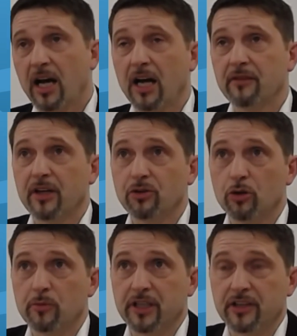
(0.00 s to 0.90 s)
And then
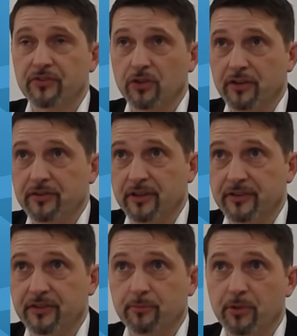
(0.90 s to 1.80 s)
normally it starts
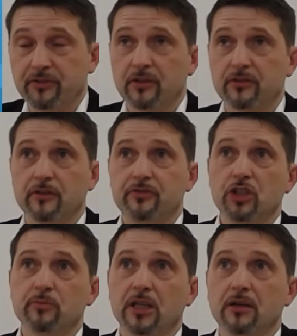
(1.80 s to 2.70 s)
as a business of
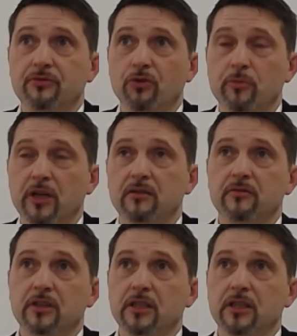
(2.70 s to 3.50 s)
sheet metal forming.